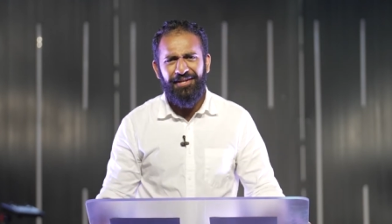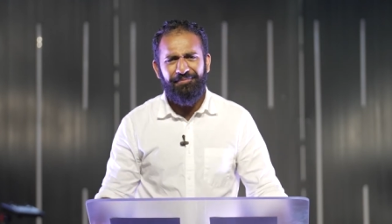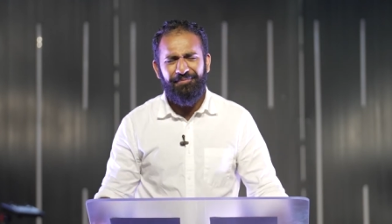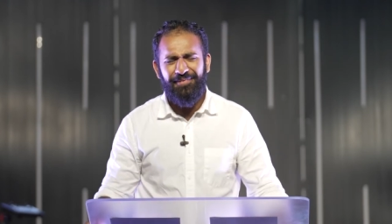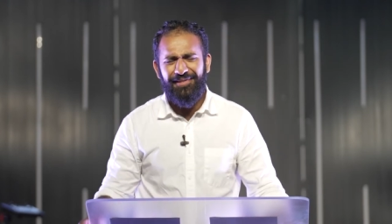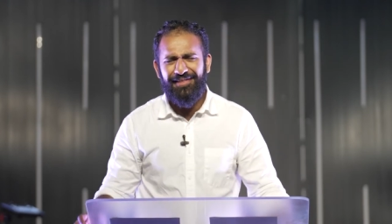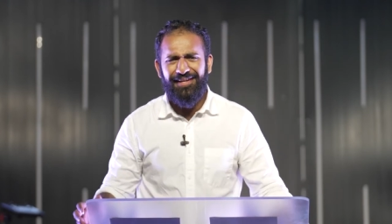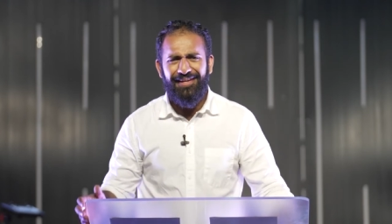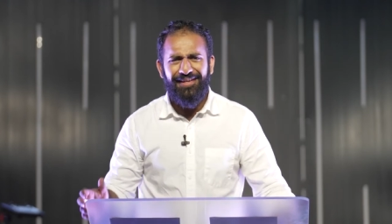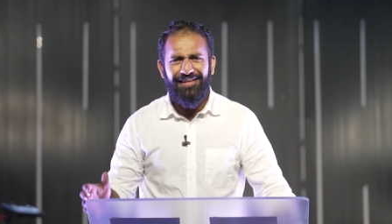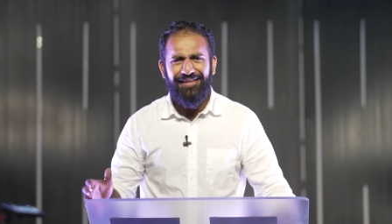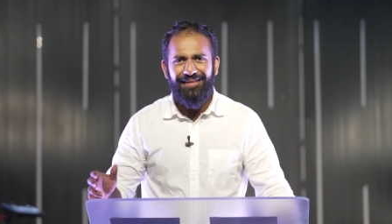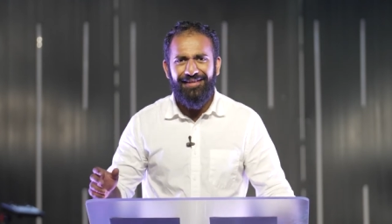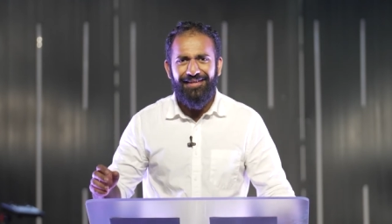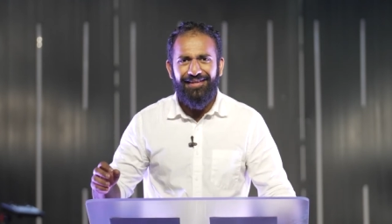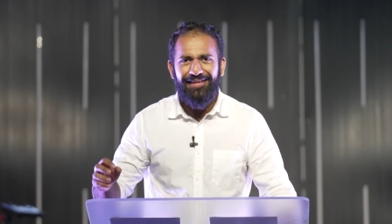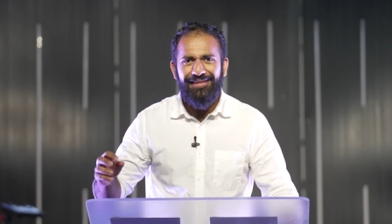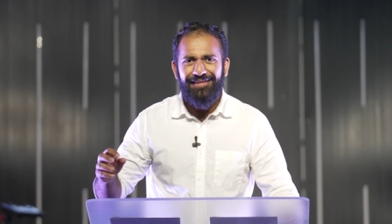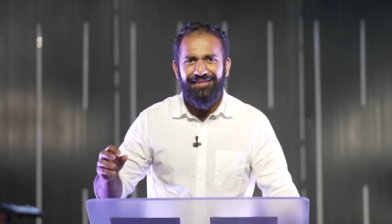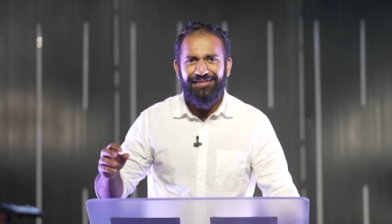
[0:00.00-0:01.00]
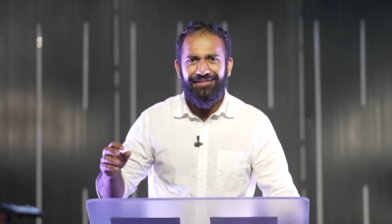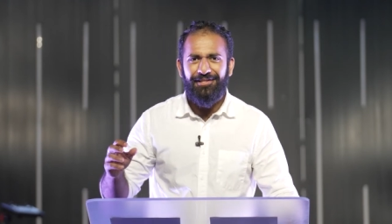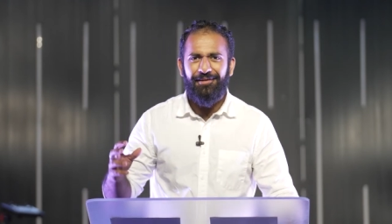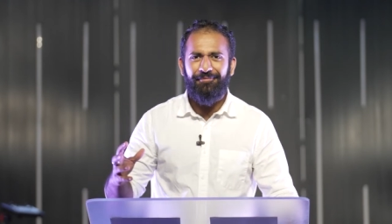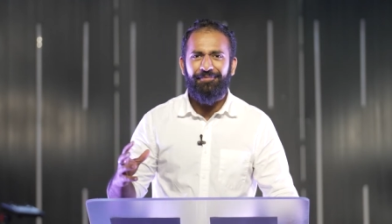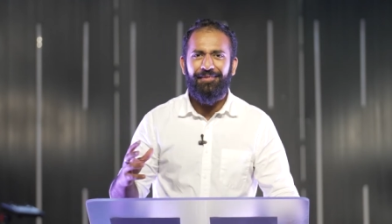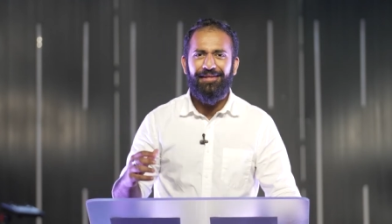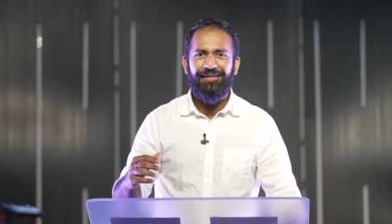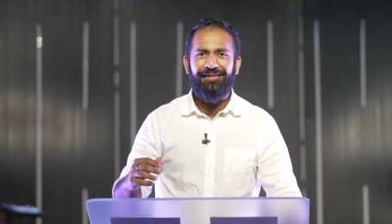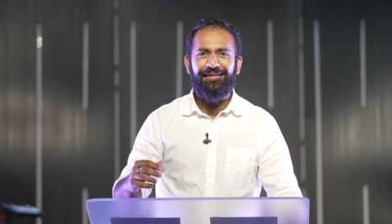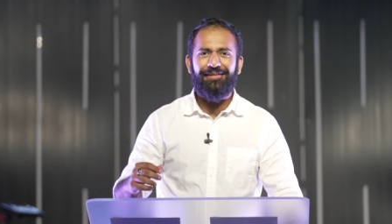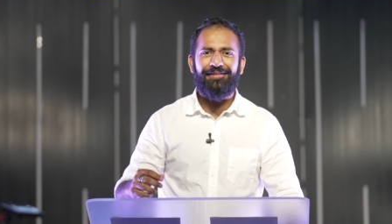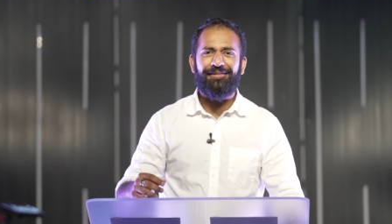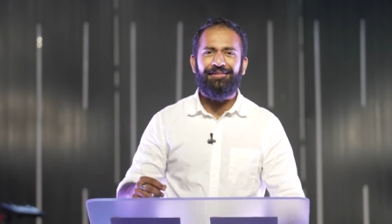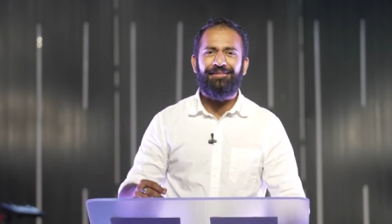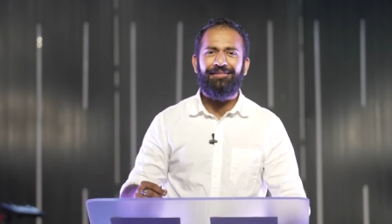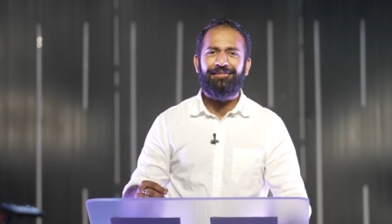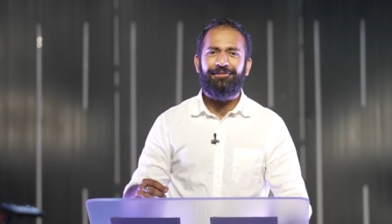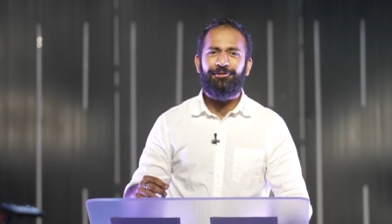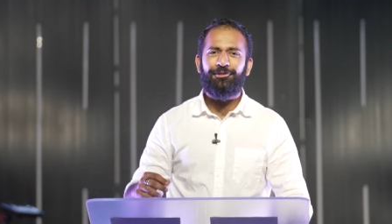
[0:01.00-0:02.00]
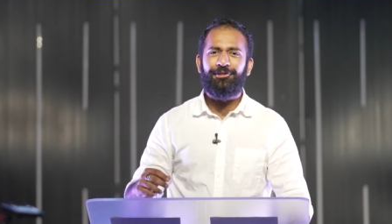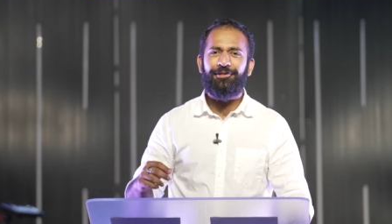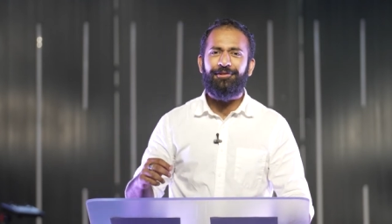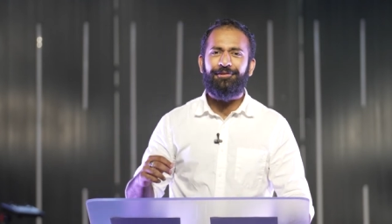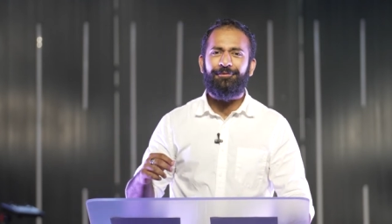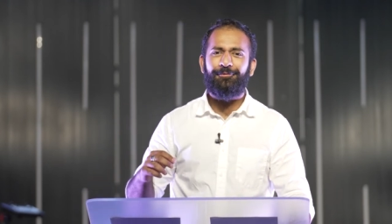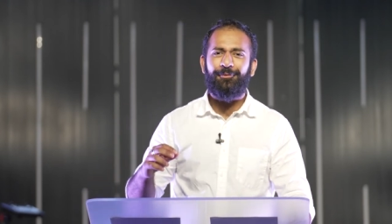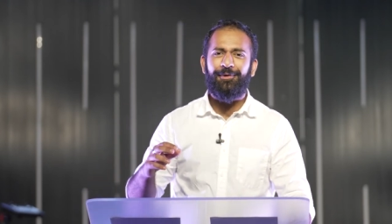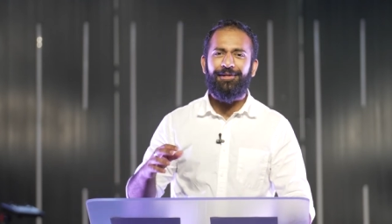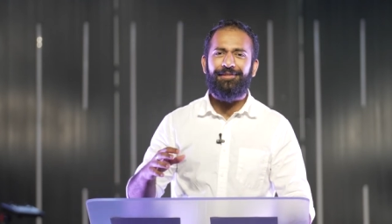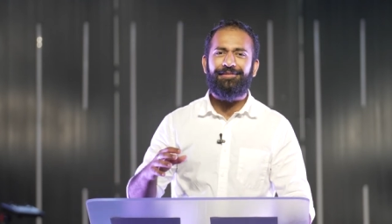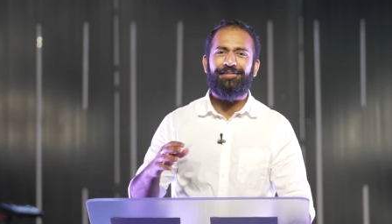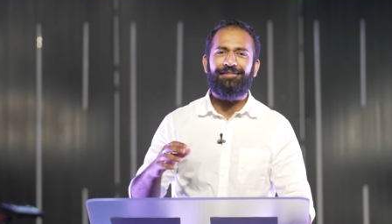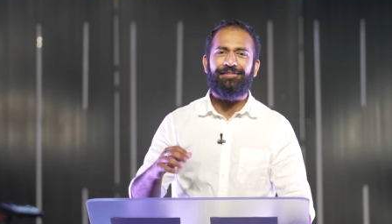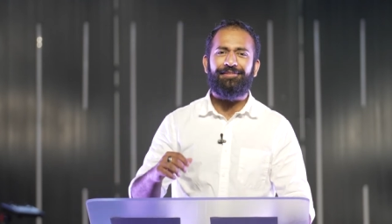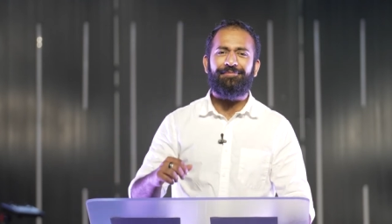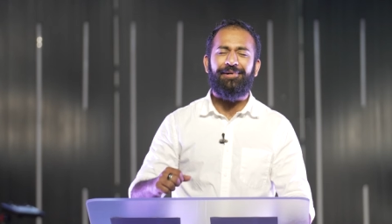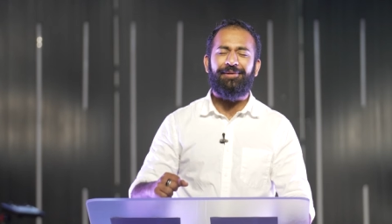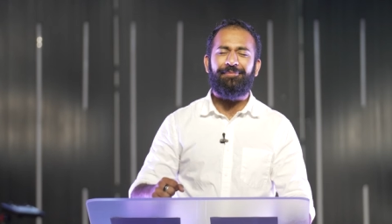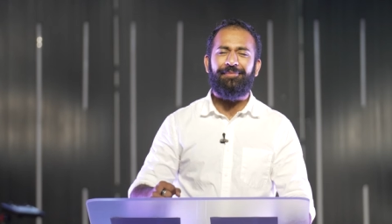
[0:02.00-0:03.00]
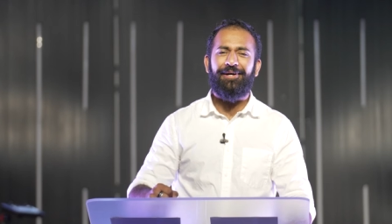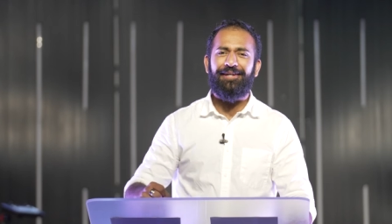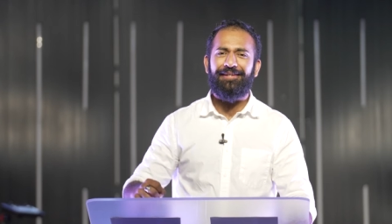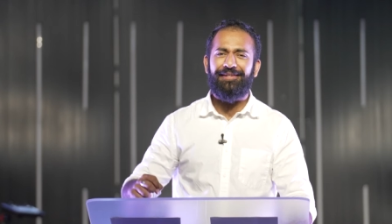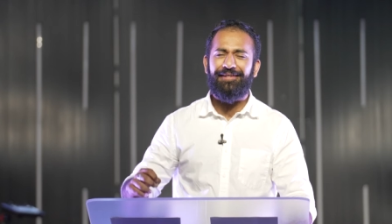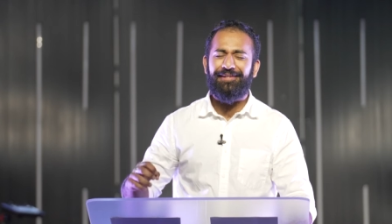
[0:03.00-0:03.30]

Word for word: But then something went into my mind.